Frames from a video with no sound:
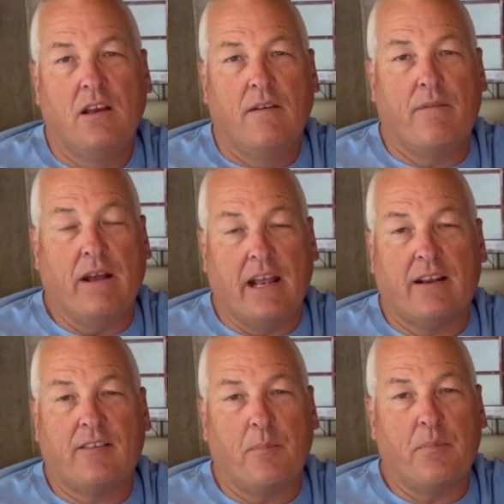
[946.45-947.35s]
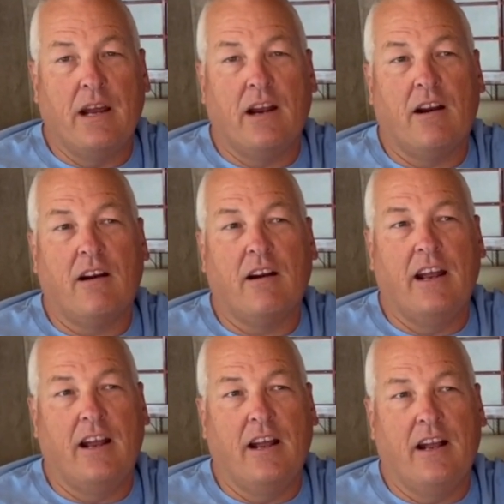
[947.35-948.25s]
FedEx up there,
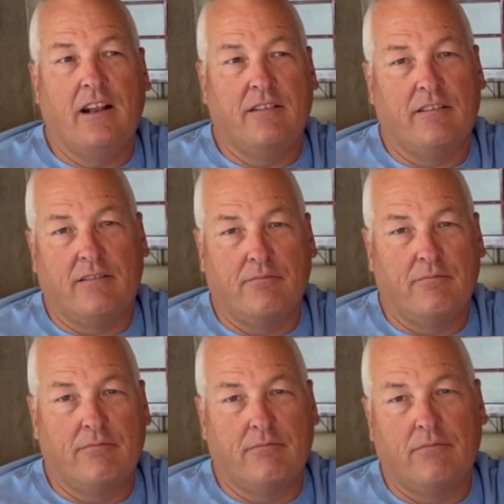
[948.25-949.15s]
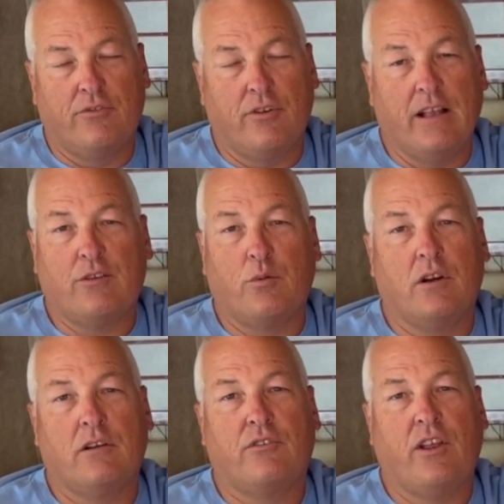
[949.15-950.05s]
and so that's where
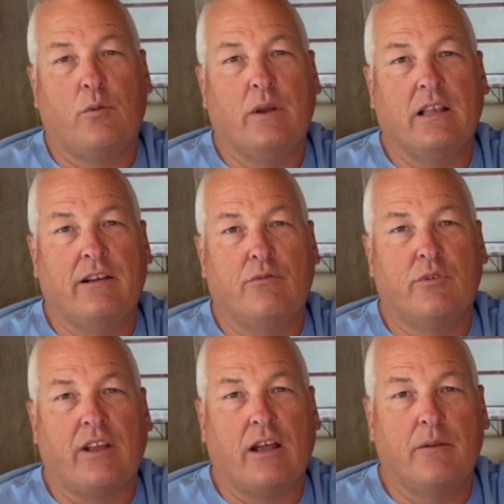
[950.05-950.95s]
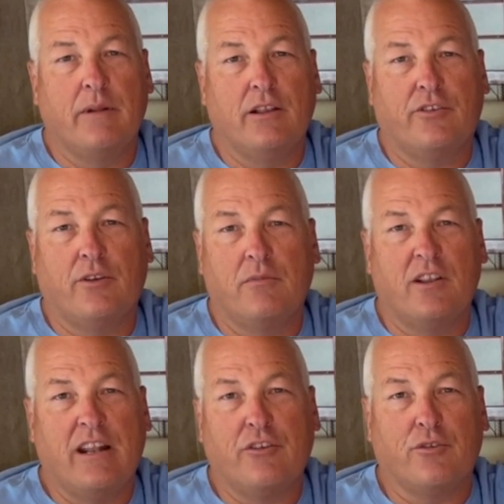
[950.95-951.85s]
it said we lived, was out in the middle of the
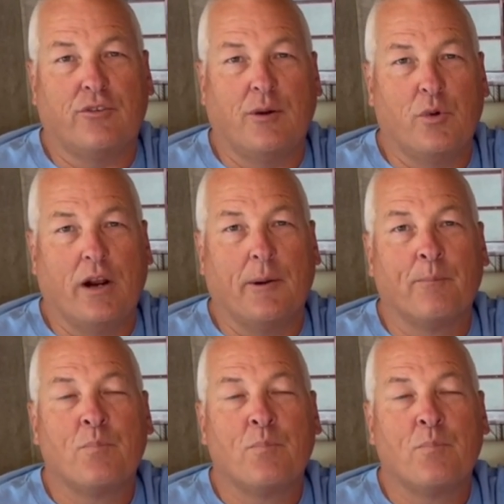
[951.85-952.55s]
desert somewhere.